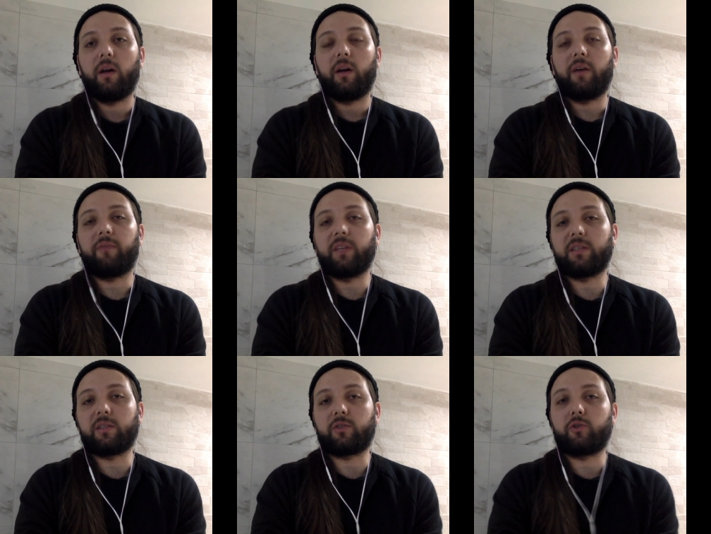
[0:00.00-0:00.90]
If
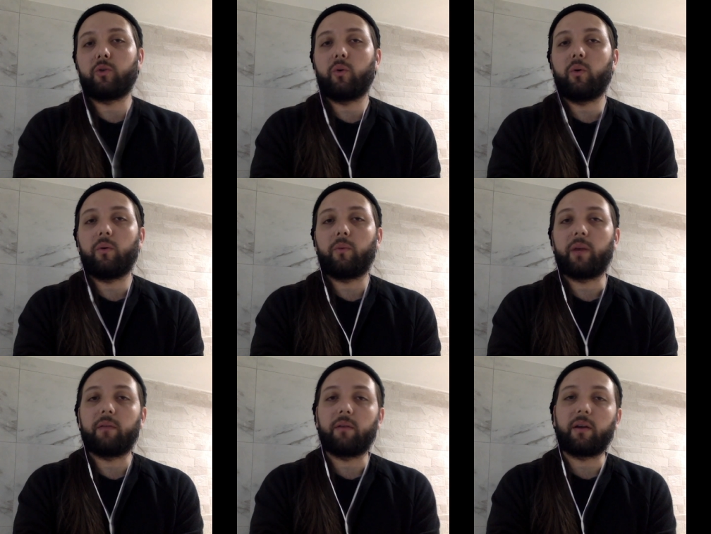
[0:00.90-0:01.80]
this is true
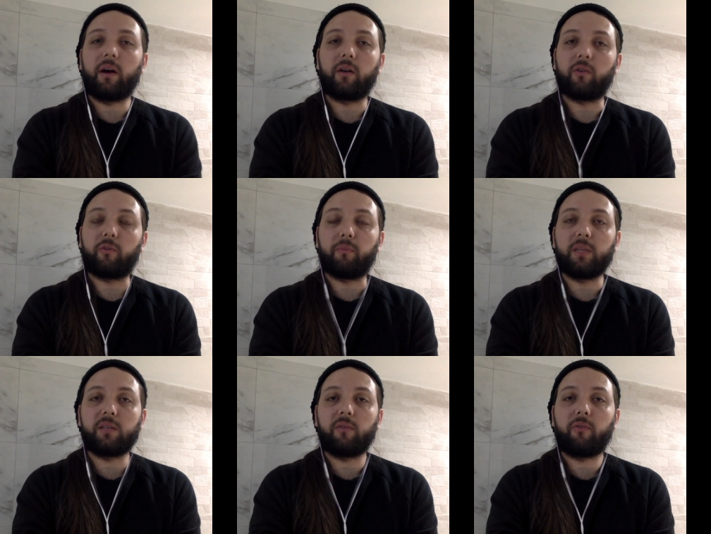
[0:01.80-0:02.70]
with regard of
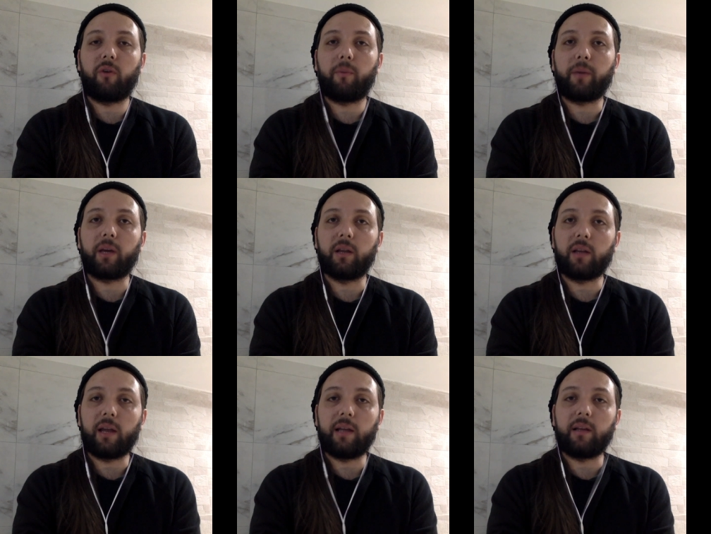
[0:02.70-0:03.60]
misanthropic
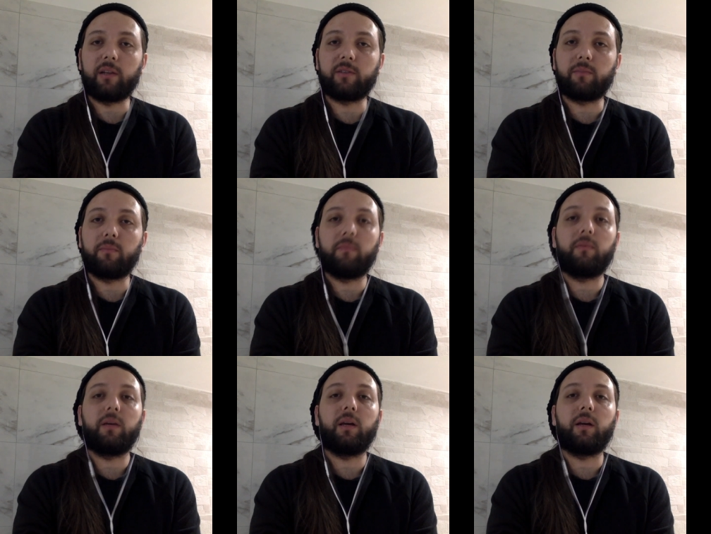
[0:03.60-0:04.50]
antinatalism,
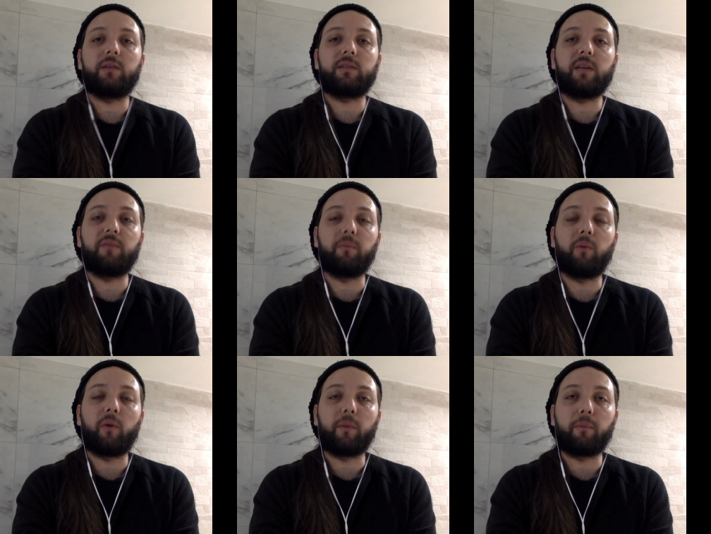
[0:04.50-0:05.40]
it's even
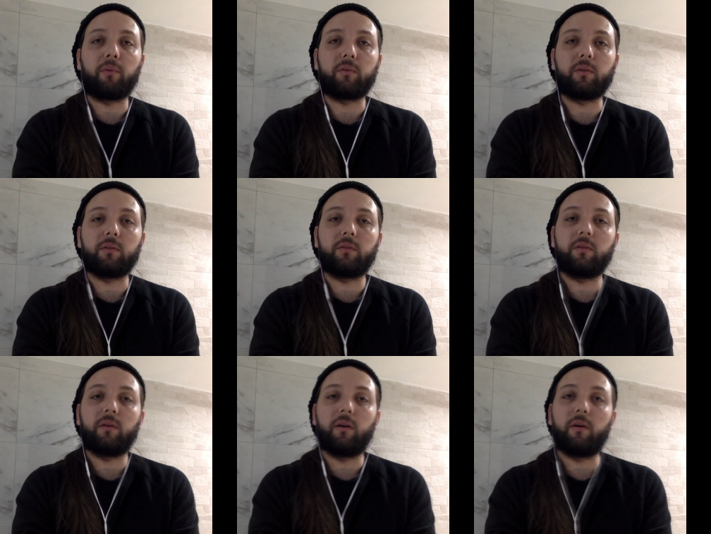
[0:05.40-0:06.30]
more important
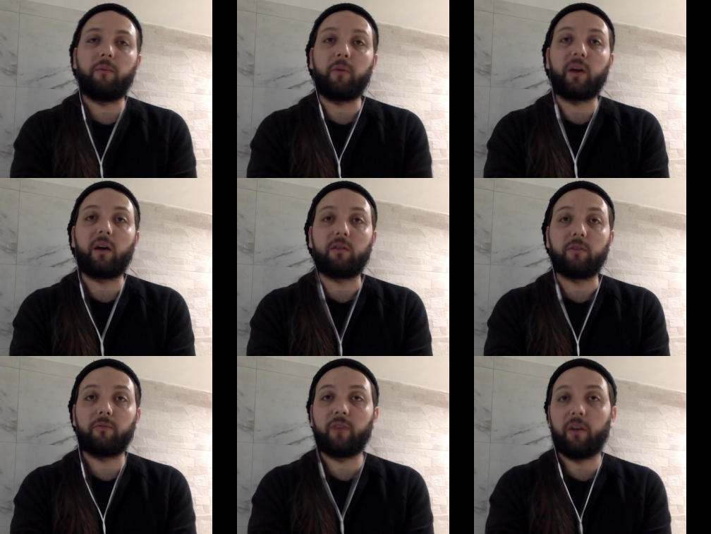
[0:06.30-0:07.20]

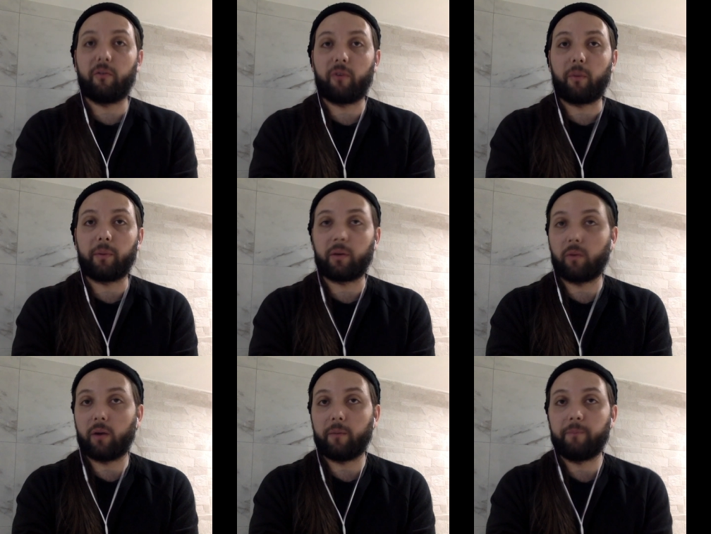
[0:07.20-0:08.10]
regarding philanthropic
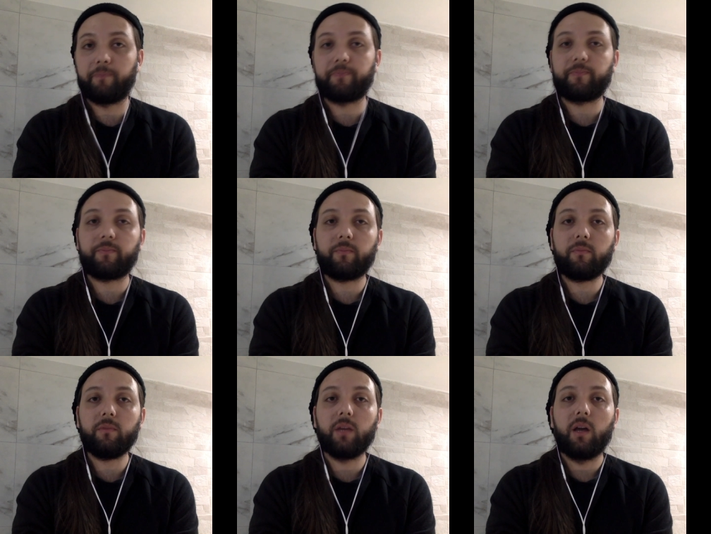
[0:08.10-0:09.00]
one.
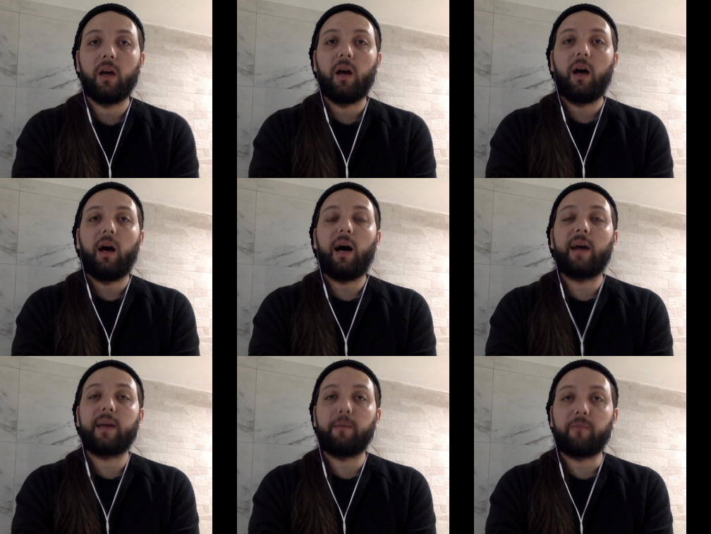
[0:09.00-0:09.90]
I
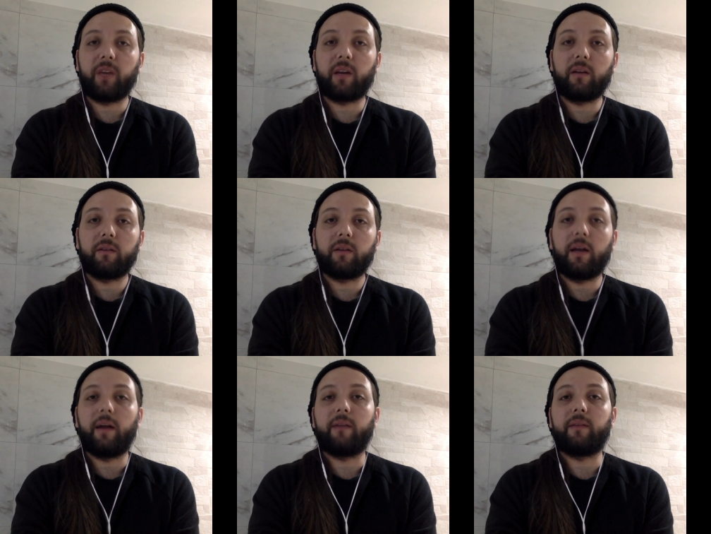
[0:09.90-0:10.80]
am vegan,
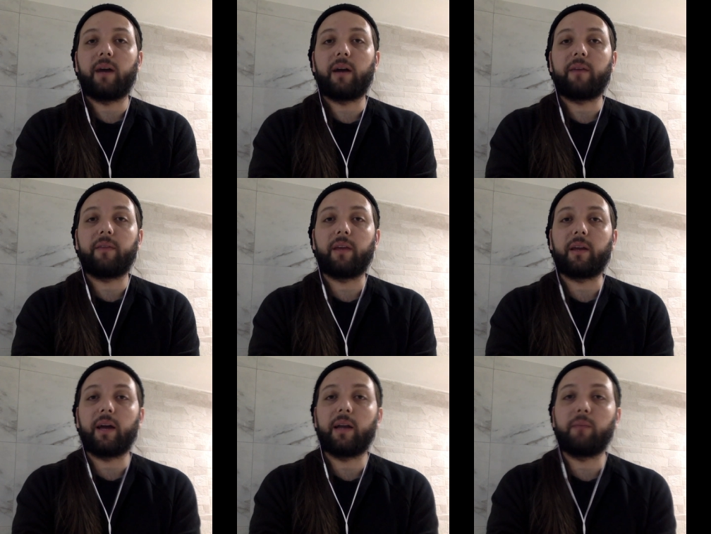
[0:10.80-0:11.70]
and I think
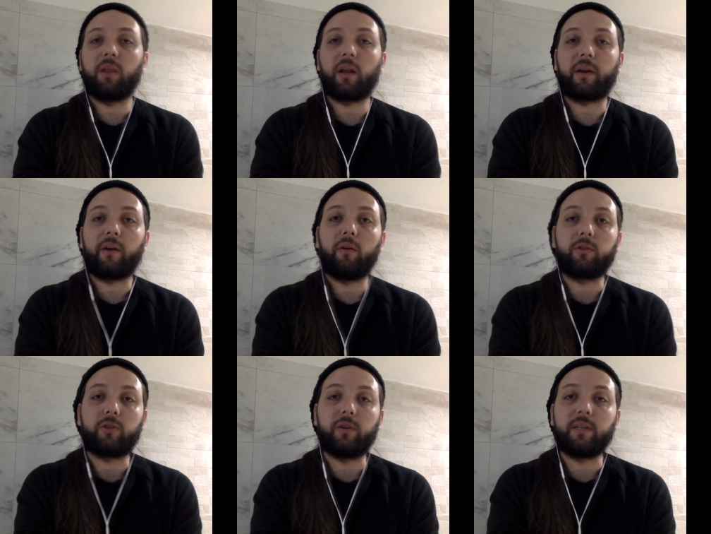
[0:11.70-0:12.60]
animal
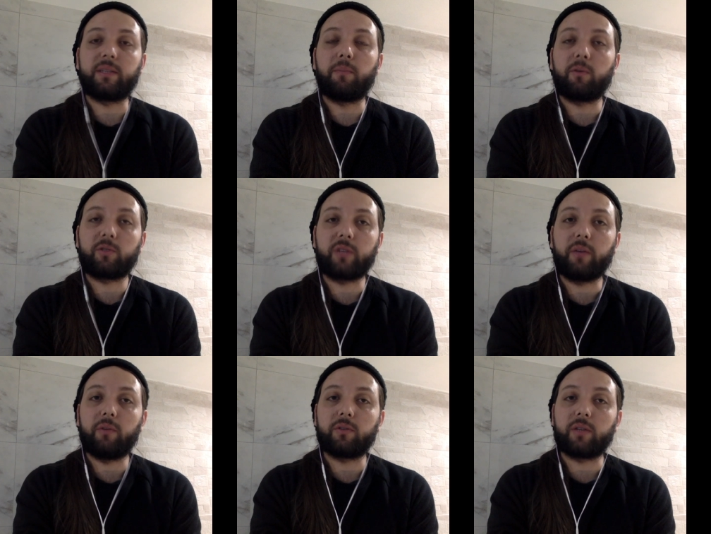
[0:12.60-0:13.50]
agriculture is the most
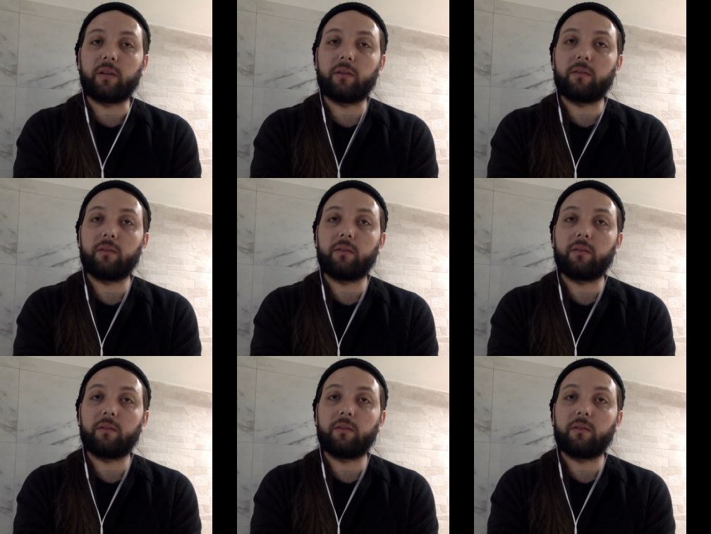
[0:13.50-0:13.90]
serious and